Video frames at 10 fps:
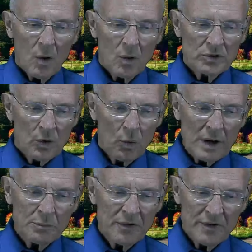so
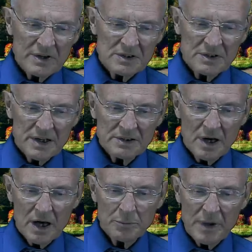what provisions has
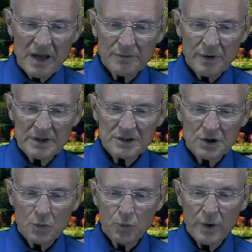God made for us
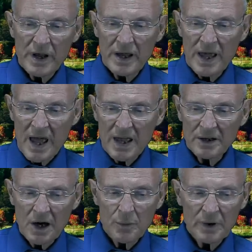to regain
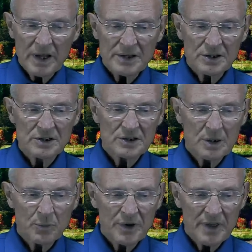our
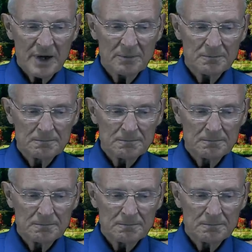relationship with Him?